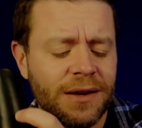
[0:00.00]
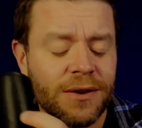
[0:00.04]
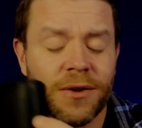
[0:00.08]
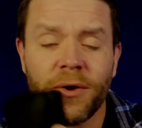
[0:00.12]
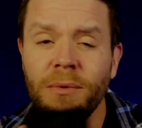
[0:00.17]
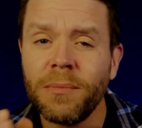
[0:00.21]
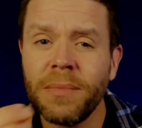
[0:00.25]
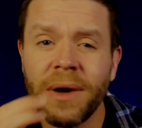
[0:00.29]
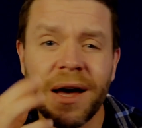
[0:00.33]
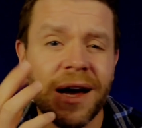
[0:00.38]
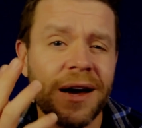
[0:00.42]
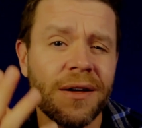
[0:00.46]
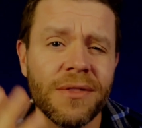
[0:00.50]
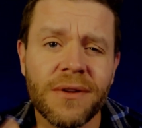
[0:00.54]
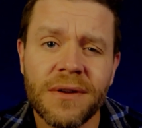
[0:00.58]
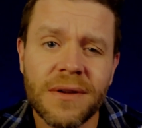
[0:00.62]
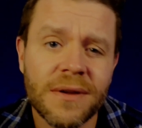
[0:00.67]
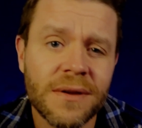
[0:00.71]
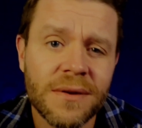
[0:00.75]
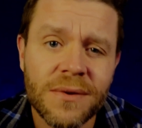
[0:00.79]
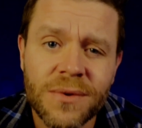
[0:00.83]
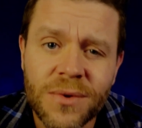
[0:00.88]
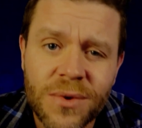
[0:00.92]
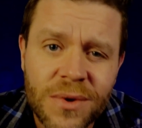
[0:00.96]
don't bother
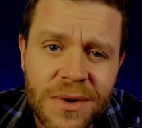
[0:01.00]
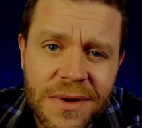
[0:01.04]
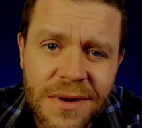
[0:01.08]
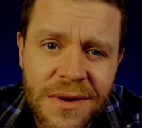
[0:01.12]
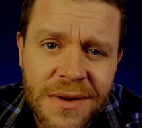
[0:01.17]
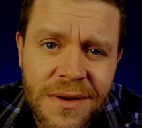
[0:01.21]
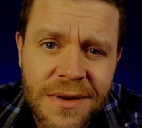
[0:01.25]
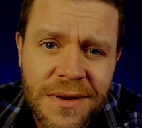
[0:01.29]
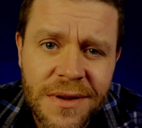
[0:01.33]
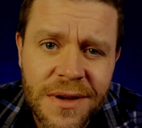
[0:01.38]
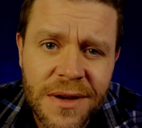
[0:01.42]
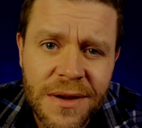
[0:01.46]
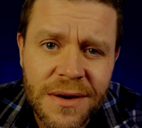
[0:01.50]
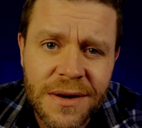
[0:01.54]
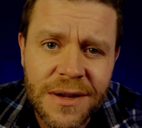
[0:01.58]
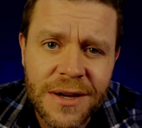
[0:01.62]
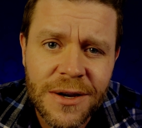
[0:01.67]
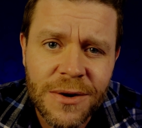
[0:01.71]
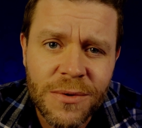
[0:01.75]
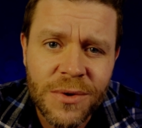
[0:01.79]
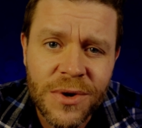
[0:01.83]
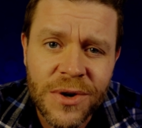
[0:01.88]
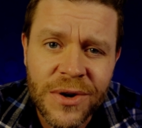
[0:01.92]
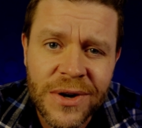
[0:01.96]
you, you
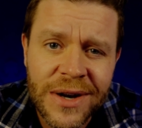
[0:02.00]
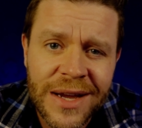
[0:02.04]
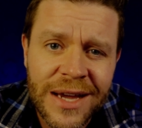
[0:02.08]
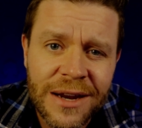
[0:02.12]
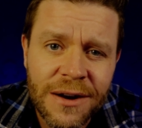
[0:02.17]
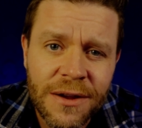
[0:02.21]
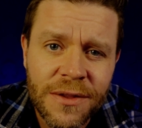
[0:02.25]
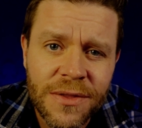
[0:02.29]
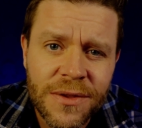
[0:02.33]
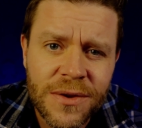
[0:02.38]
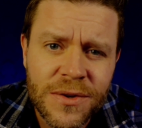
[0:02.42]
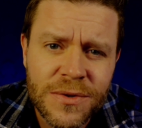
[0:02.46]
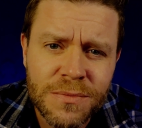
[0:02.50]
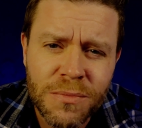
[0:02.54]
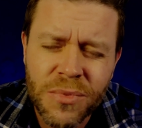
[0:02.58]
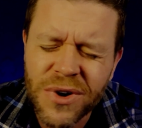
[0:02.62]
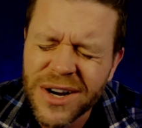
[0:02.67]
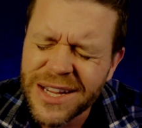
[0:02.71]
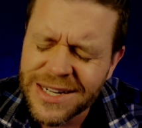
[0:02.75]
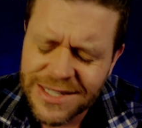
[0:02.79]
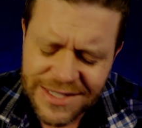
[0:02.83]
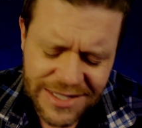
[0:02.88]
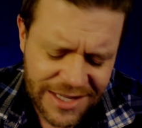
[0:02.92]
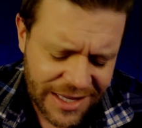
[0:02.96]
know, when you're out on those
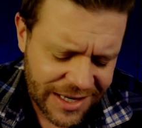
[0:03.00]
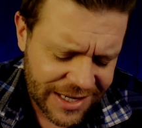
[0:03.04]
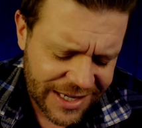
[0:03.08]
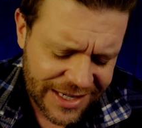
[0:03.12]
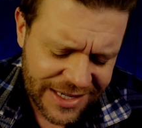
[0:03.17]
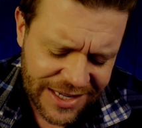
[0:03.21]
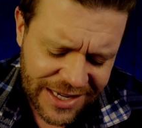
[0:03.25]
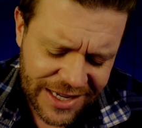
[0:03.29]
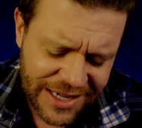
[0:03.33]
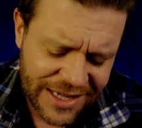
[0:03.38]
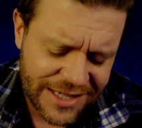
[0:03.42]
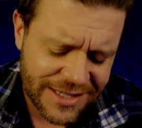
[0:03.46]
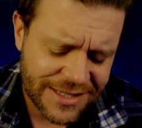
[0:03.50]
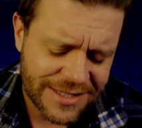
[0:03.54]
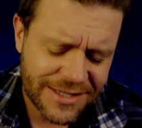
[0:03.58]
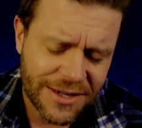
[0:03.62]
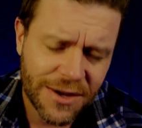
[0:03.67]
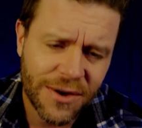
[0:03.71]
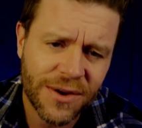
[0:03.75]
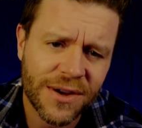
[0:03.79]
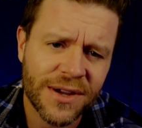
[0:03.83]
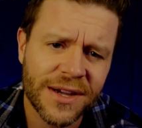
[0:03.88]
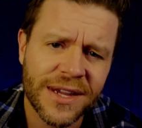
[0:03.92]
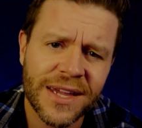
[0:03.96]
bright sunny days.
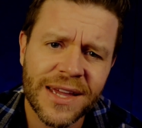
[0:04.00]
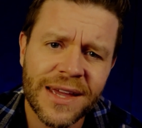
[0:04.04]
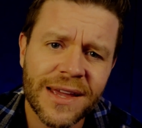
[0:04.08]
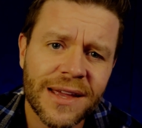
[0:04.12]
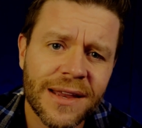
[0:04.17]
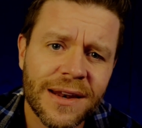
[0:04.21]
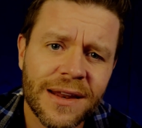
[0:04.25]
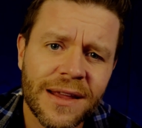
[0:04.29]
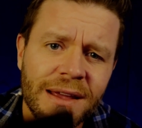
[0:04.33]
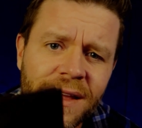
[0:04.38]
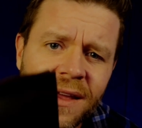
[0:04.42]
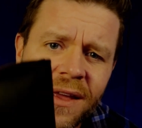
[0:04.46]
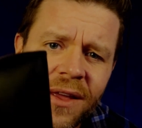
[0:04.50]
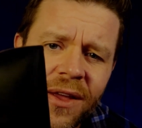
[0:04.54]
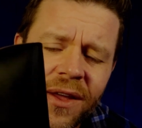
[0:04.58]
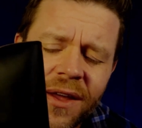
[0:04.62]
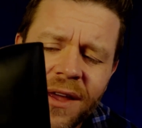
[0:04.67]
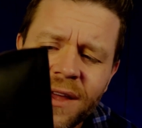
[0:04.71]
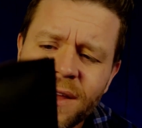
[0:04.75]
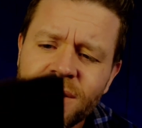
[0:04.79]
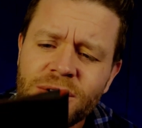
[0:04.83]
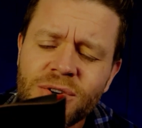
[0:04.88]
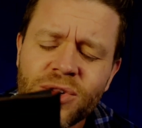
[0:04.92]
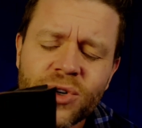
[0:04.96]
So again,
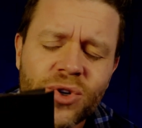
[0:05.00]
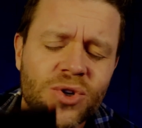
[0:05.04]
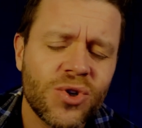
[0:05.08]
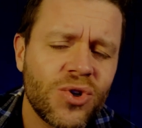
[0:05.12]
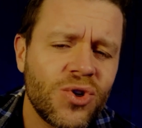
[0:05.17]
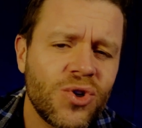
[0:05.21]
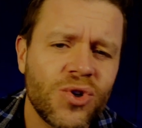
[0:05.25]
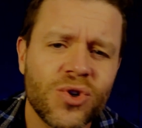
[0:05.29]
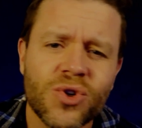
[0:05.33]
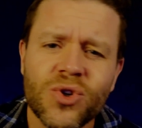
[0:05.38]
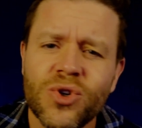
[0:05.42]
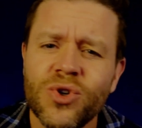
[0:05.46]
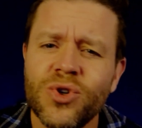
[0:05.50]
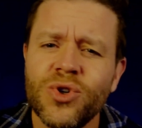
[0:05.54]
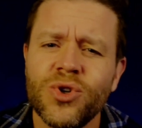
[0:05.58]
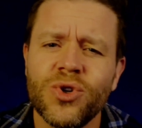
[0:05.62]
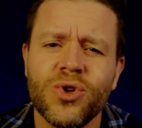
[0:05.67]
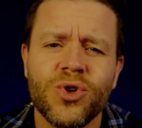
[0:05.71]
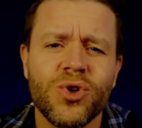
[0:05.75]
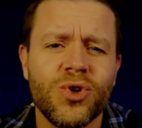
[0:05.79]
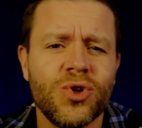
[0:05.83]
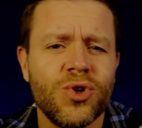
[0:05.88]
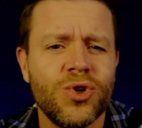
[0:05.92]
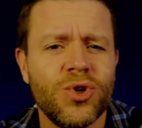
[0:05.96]
shh,
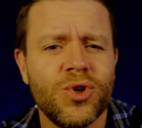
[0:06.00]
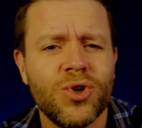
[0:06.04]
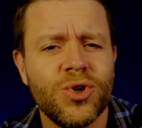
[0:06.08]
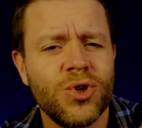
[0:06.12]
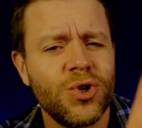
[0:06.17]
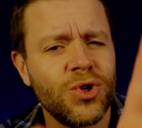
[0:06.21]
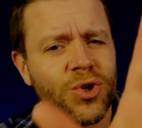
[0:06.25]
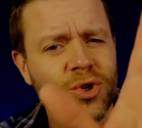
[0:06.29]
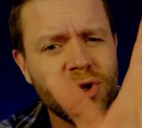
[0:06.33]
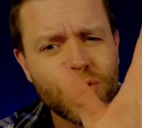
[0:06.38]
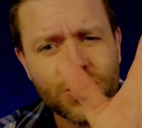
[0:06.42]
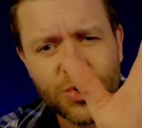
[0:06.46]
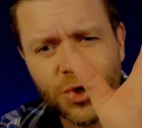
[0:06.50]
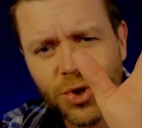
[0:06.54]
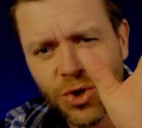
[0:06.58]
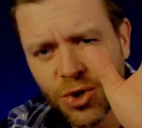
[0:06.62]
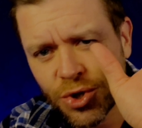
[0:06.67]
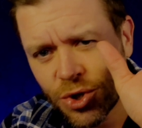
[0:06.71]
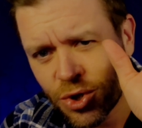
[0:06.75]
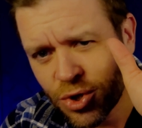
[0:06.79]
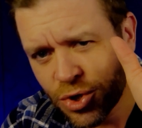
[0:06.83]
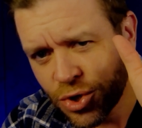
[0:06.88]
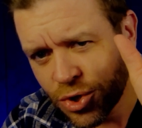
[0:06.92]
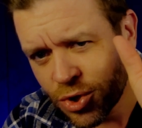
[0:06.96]
shh, shh,
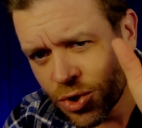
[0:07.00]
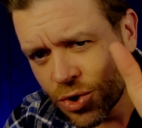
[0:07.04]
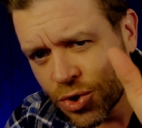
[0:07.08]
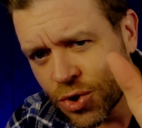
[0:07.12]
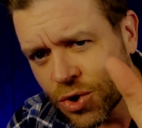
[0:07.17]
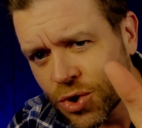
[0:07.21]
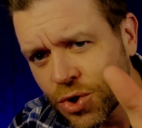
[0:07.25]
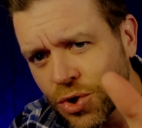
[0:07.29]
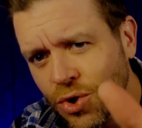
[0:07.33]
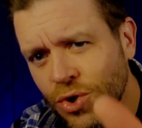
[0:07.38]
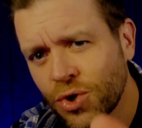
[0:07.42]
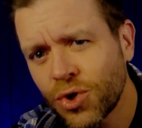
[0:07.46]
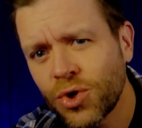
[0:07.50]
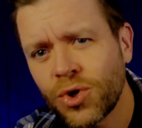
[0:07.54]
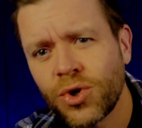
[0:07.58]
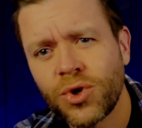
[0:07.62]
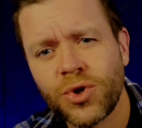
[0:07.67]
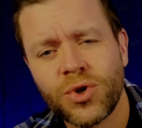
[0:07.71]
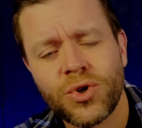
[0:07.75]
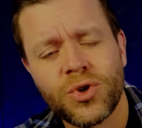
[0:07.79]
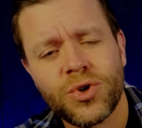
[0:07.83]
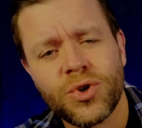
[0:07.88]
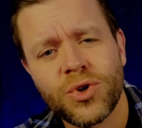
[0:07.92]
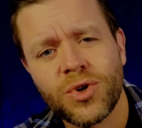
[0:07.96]
shh,
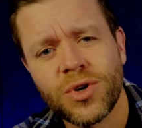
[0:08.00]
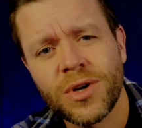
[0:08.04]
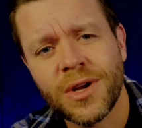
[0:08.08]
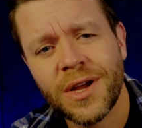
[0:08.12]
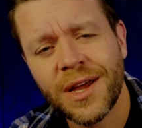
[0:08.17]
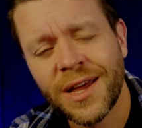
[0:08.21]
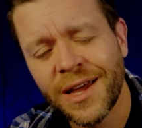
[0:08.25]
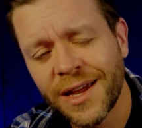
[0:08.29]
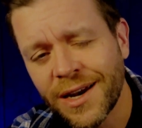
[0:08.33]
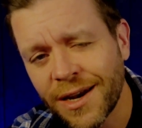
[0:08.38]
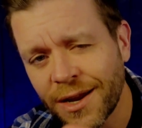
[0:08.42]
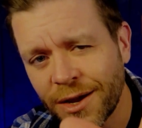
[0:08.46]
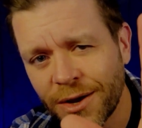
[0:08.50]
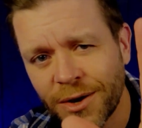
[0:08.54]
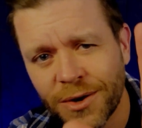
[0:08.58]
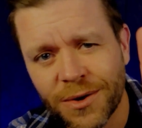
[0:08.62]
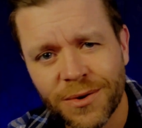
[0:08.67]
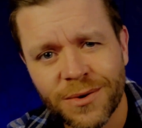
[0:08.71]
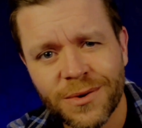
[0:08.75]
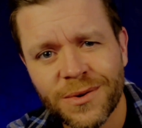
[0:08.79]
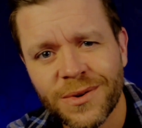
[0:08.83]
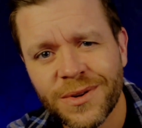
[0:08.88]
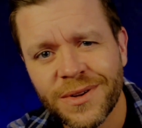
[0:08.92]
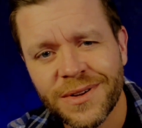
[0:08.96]
shh. I
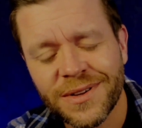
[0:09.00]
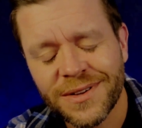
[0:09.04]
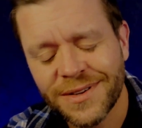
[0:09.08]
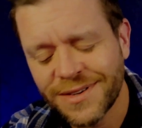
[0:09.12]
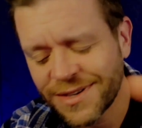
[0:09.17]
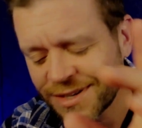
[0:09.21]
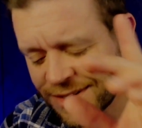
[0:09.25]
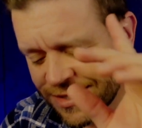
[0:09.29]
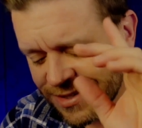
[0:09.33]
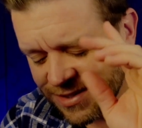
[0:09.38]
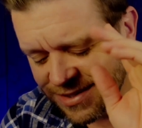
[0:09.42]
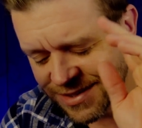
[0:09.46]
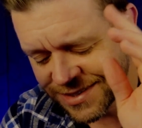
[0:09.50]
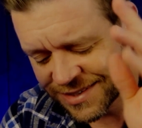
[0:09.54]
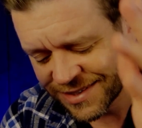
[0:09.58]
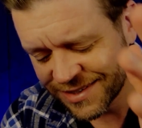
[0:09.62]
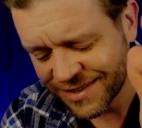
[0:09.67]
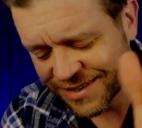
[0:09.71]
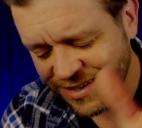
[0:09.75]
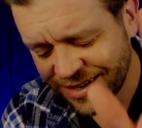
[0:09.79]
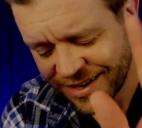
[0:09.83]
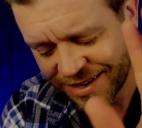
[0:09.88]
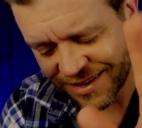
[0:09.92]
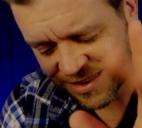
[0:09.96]
know, just
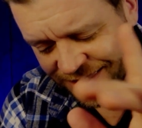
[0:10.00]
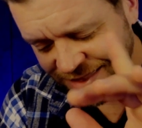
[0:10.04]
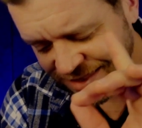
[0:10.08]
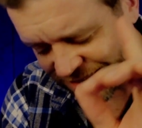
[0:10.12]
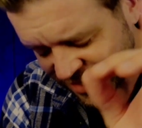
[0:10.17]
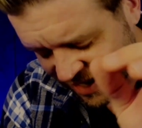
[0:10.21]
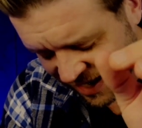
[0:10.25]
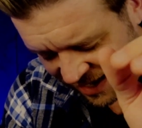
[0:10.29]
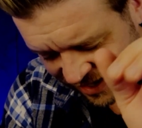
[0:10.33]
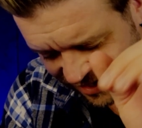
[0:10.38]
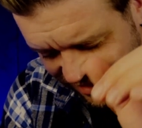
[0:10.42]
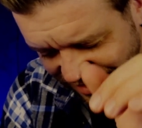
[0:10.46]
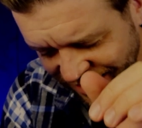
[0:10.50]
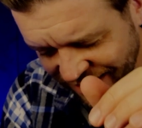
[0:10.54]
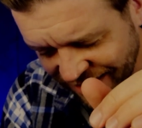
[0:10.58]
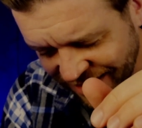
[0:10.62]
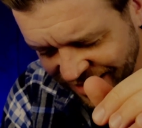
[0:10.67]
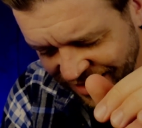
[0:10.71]
all right.